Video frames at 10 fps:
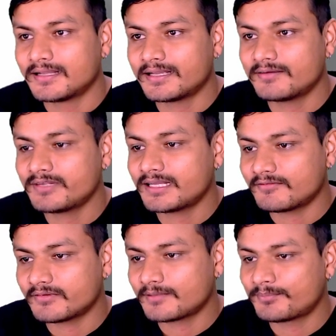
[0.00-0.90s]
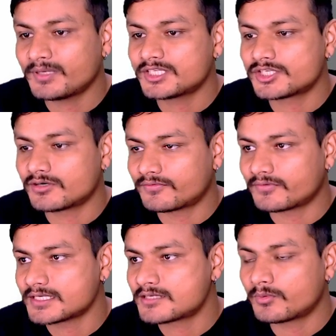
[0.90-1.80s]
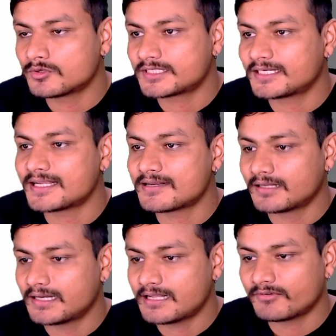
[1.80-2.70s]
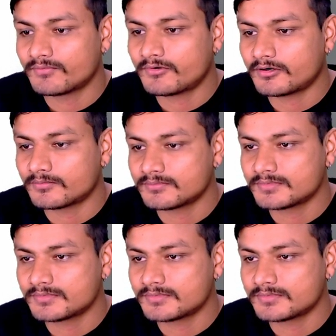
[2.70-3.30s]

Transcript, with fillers: here we have a picture of it posted in 11 Forum